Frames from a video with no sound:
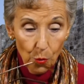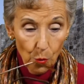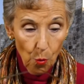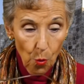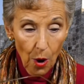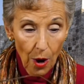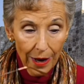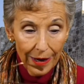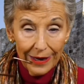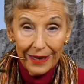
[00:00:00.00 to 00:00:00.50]

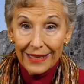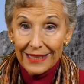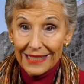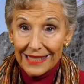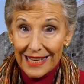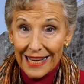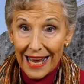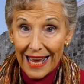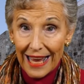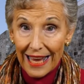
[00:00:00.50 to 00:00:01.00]
one
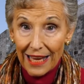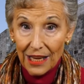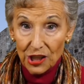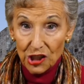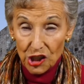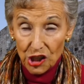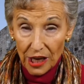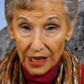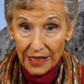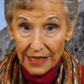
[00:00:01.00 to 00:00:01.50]
day,
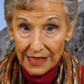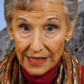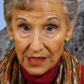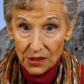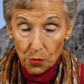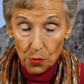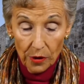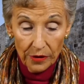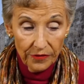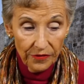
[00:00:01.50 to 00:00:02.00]

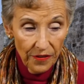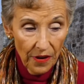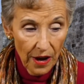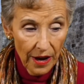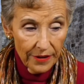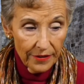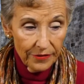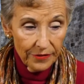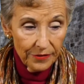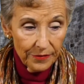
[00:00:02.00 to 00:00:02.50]
Genesis 1
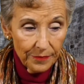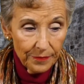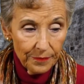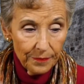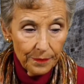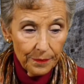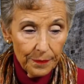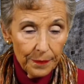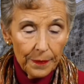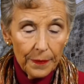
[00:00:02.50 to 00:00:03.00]
5.
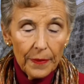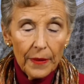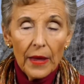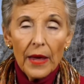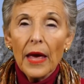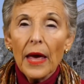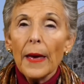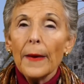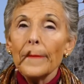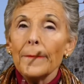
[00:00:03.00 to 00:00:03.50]

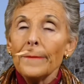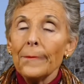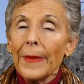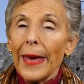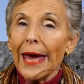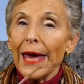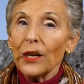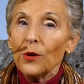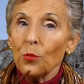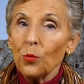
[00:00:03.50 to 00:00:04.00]

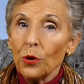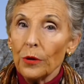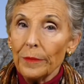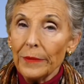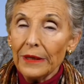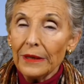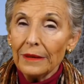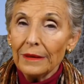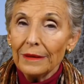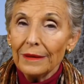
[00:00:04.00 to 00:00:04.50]
Man,
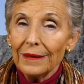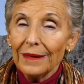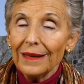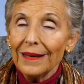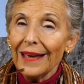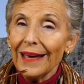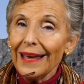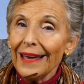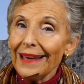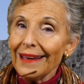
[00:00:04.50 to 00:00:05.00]
woman,
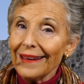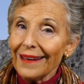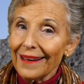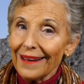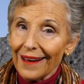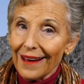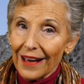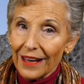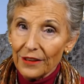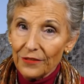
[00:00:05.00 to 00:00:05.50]

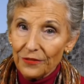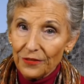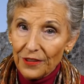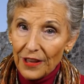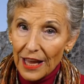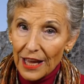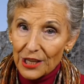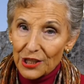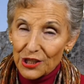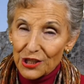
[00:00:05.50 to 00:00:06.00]
Echad,
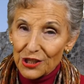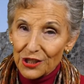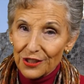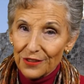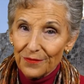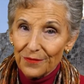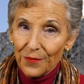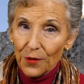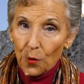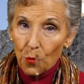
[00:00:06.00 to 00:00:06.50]
flesh,
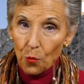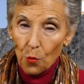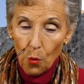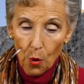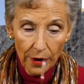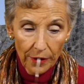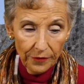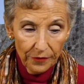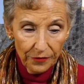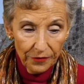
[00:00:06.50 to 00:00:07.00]

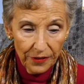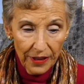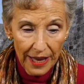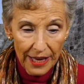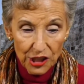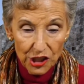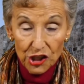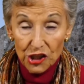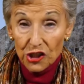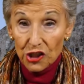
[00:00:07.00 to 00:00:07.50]
one
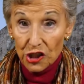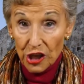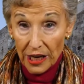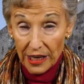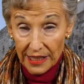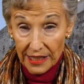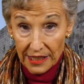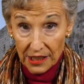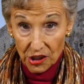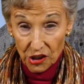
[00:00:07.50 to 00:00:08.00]
flesh,
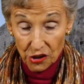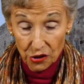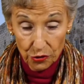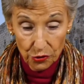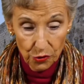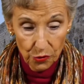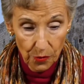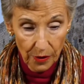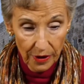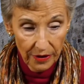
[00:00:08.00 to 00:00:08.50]
Genesis two
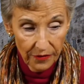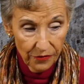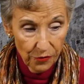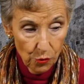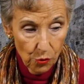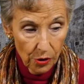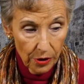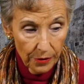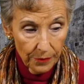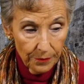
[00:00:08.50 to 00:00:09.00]
twenty
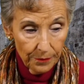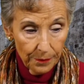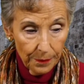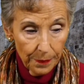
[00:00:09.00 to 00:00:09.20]
four.